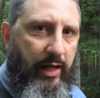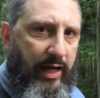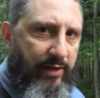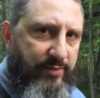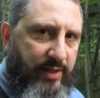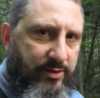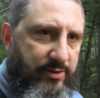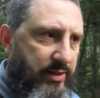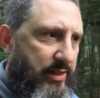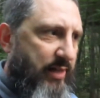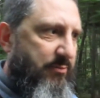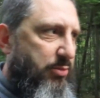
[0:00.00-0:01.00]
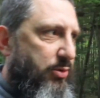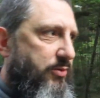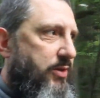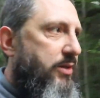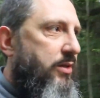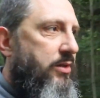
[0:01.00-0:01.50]
I've tested it. I've
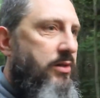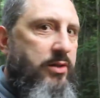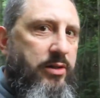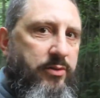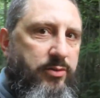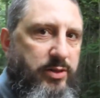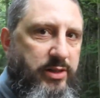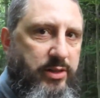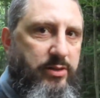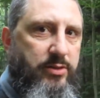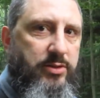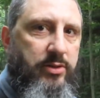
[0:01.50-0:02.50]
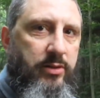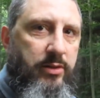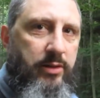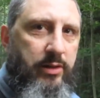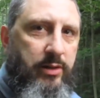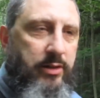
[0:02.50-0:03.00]
proved it for years.
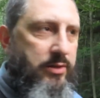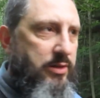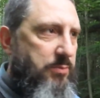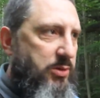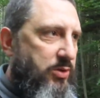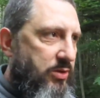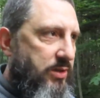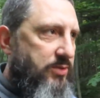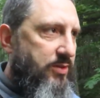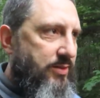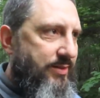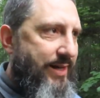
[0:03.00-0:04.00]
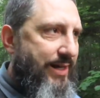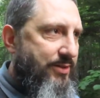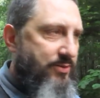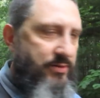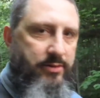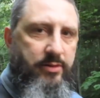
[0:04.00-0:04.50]
The purest
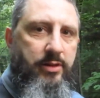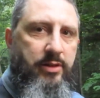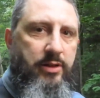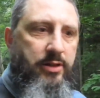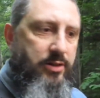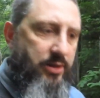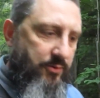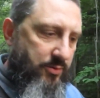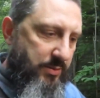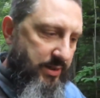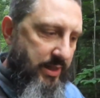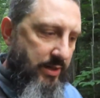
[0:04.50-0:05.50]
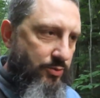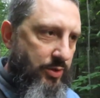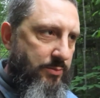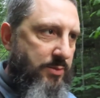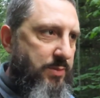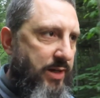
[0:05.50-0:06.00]
doctrine comes from the King
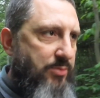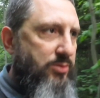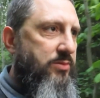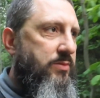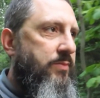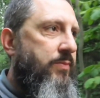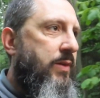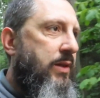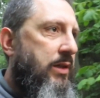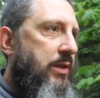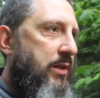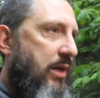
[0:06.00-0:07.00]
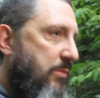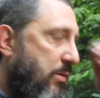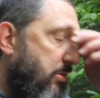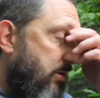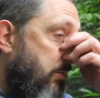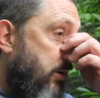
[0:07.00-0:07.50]
James Bible. I
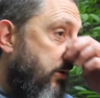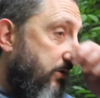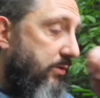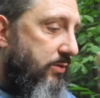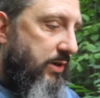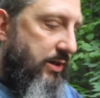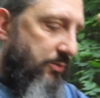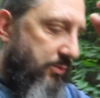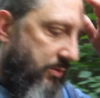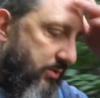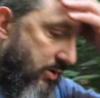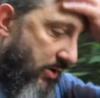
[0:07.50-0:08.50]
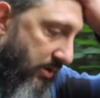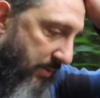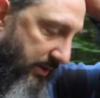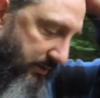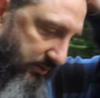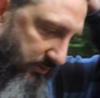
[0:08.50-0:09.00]
remember a brother in Christ, we were talking
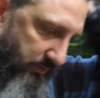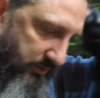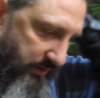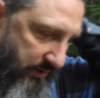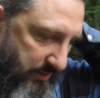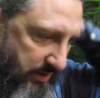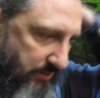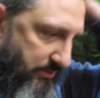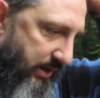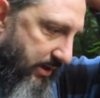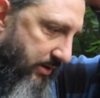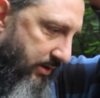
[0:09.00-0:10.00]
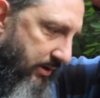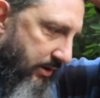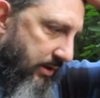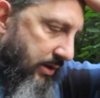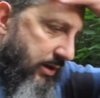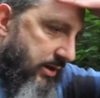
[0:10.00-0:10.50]
about this the one time, and he read
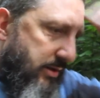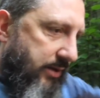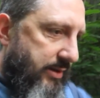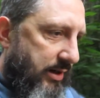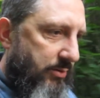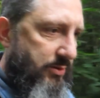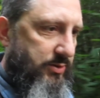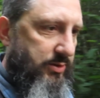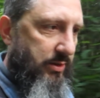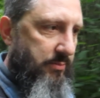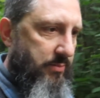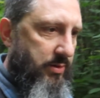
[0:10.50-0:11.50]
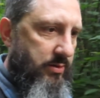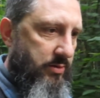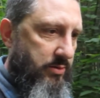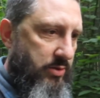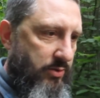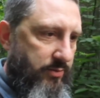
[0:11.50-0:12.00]
that there was some
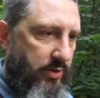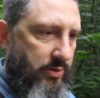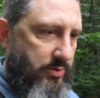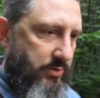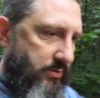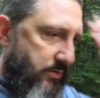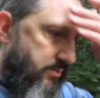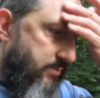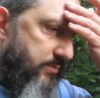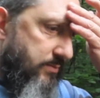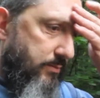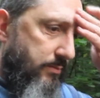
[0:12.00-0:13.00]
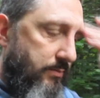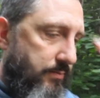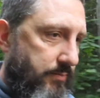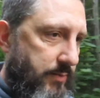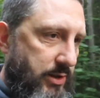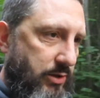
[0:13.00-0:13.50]
new version
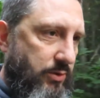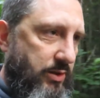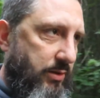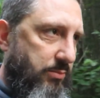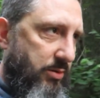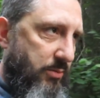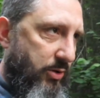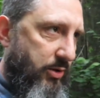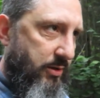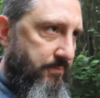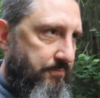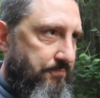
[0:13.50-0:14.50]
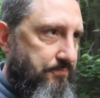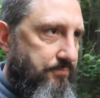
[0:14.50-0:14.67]
using promoting